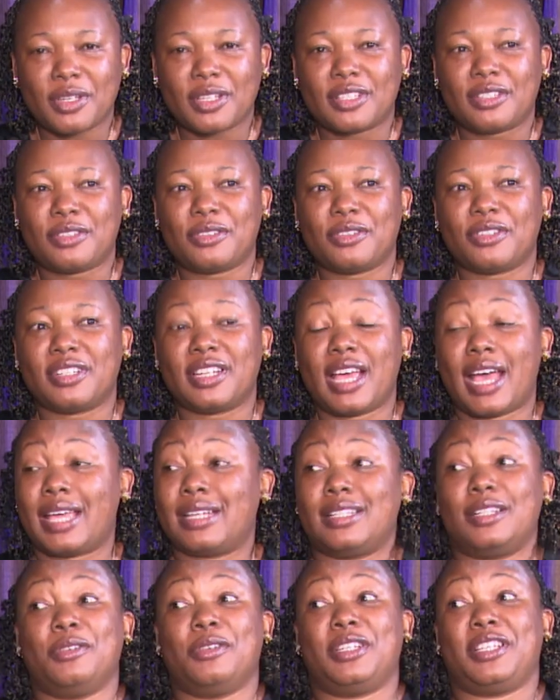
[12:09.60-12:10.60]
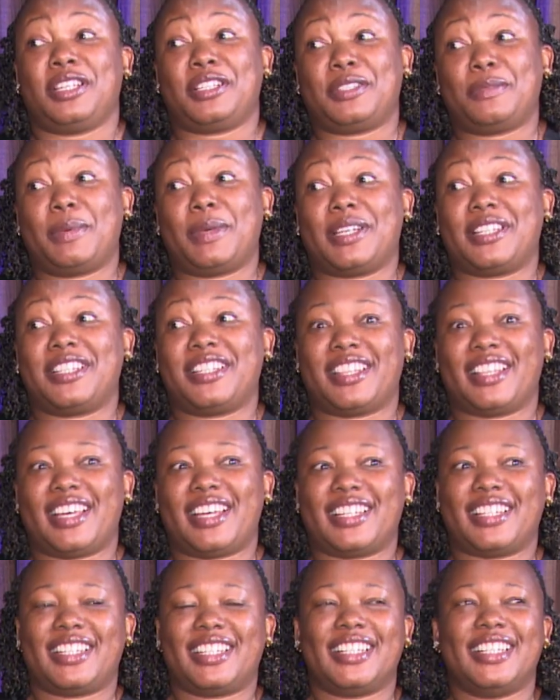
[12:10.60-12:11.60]
question. I did not expect
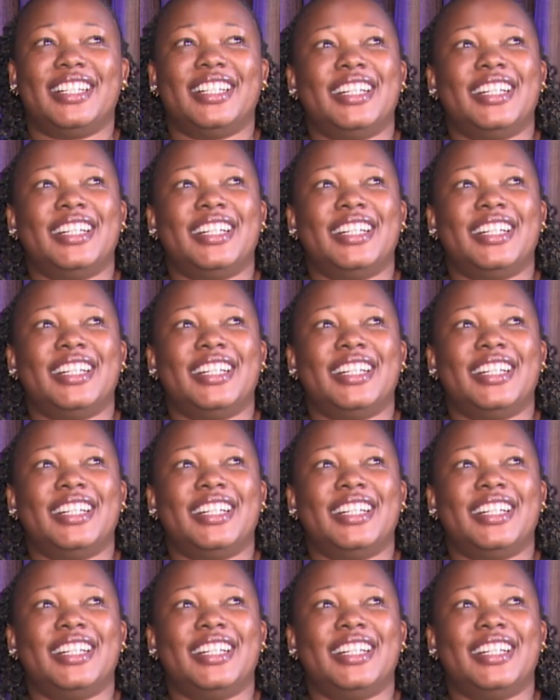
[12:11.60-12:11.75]
that.